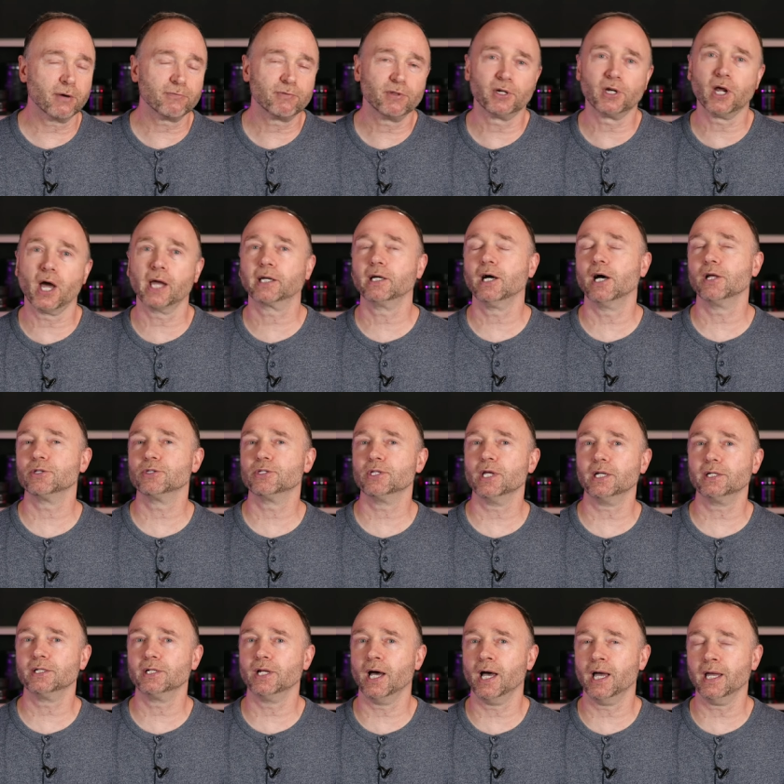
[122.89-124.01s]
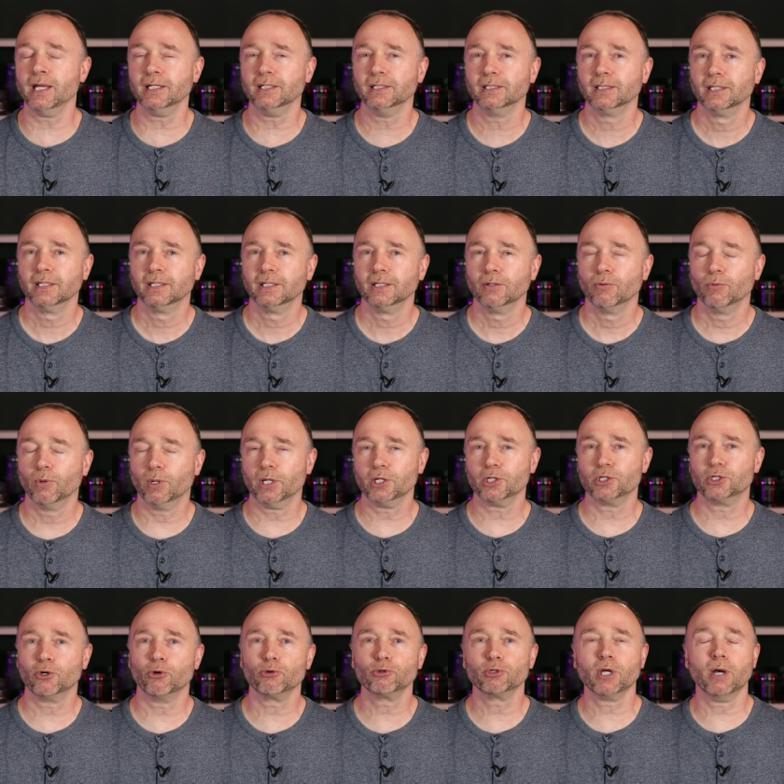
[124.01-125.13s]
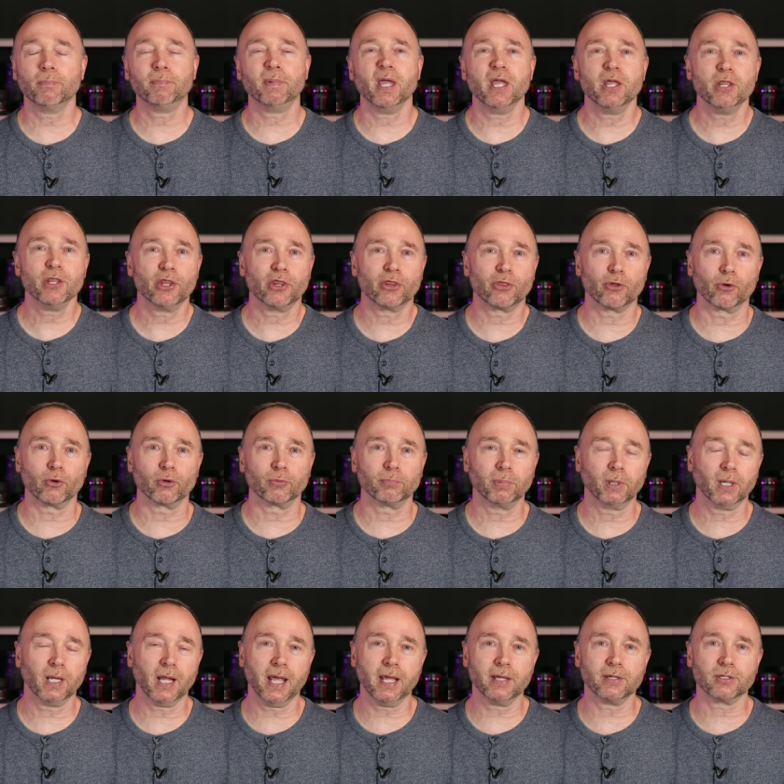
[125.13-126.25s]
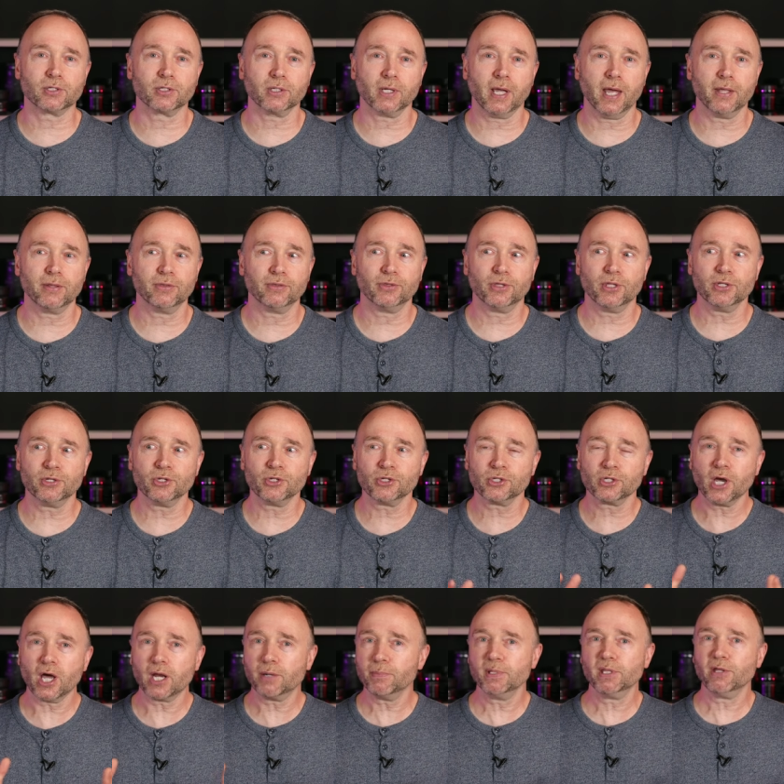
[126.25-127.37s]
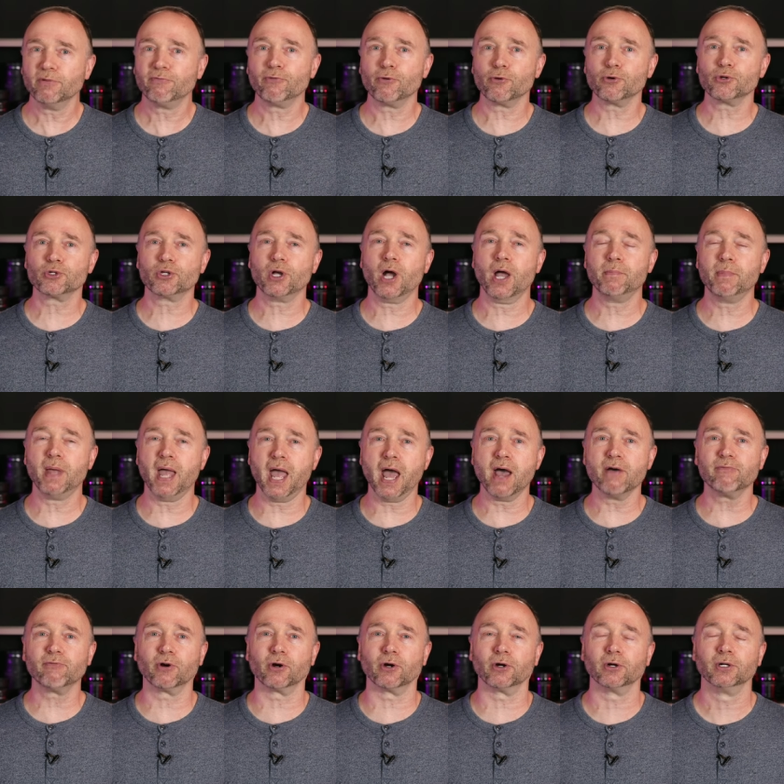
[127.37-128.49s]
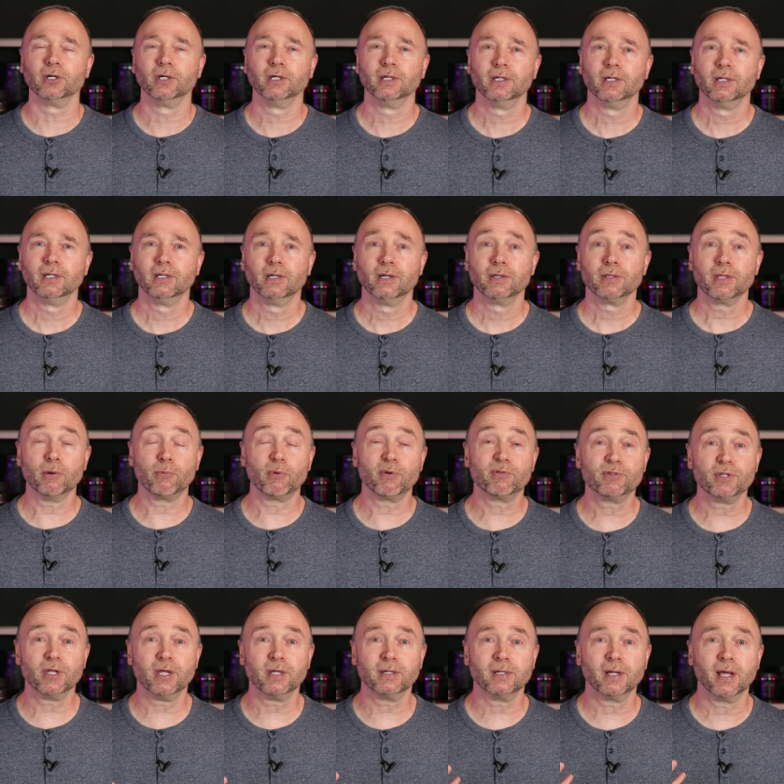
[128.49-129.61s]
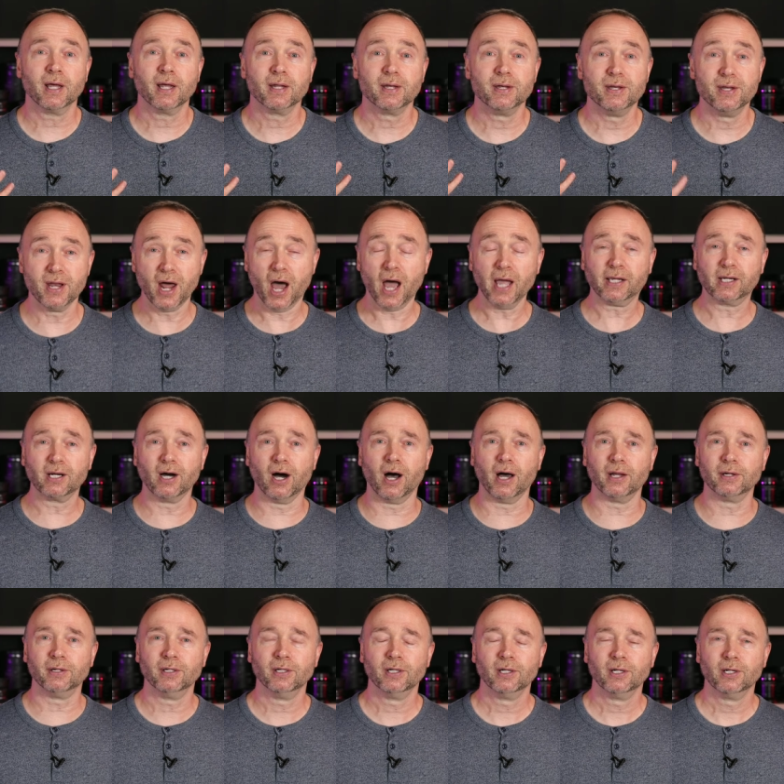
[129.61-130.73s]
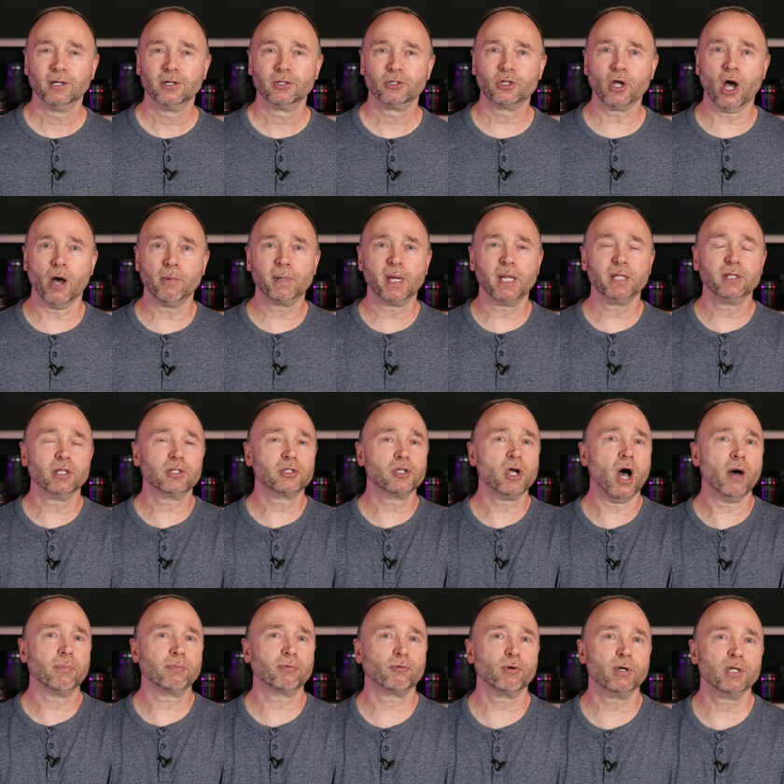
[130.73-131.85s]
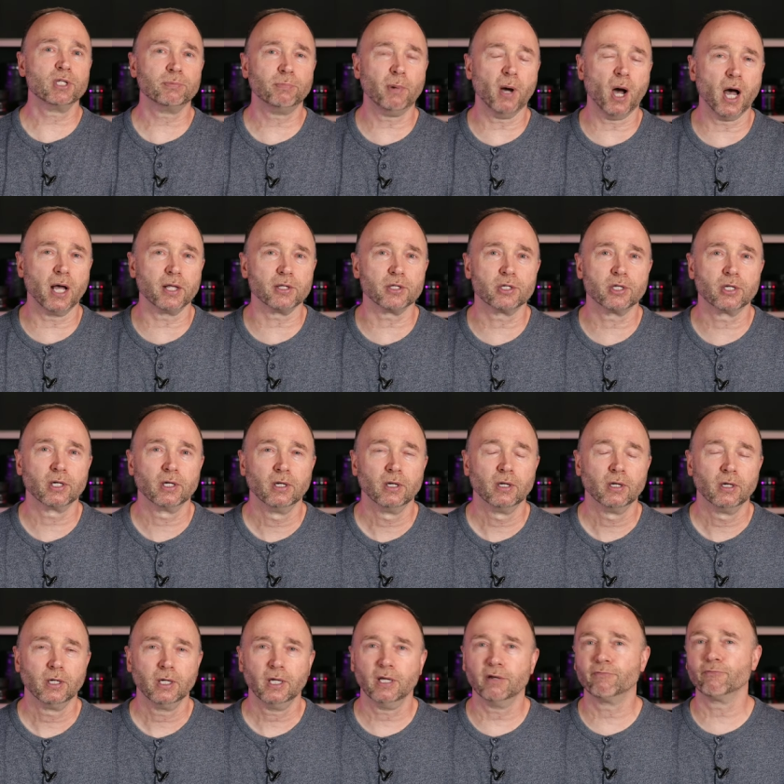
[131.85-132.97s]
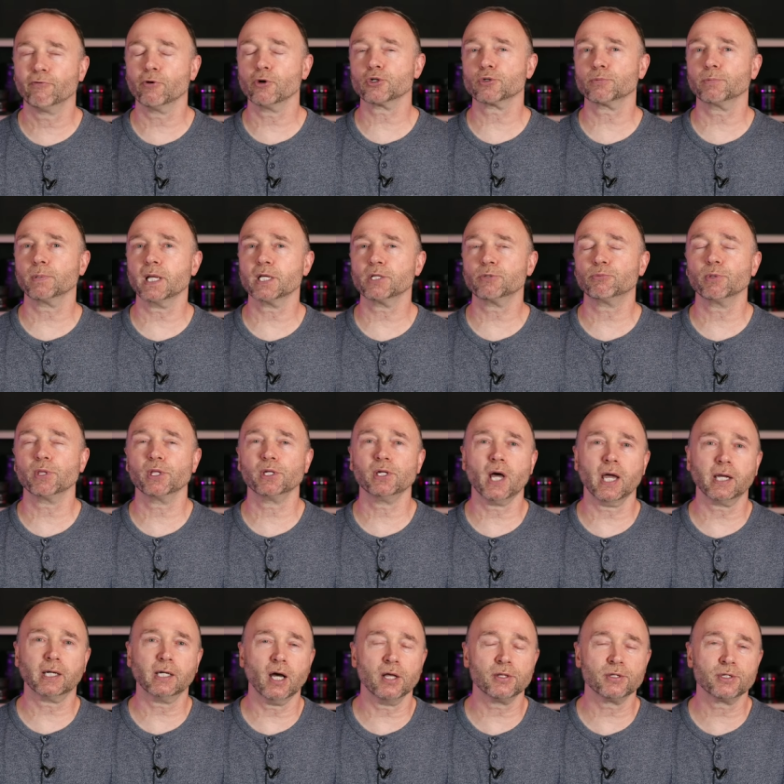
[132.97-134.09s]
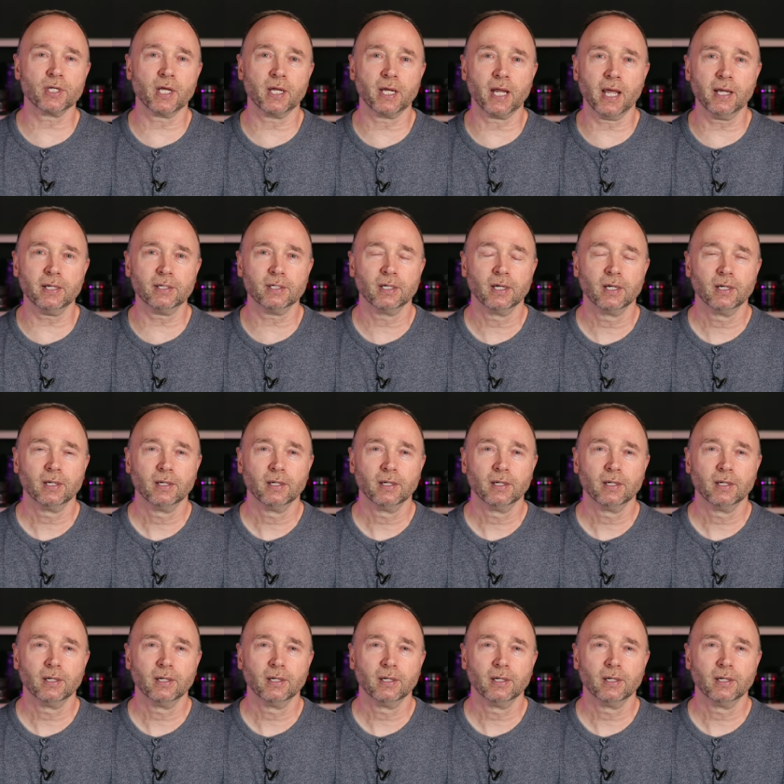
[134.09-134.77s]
of the Nikon Z nine, well, it shows up in third place. And this has got to be the first time ever that we've seen Nikon dominate the top three spots. In first place with the Nikon Z eight,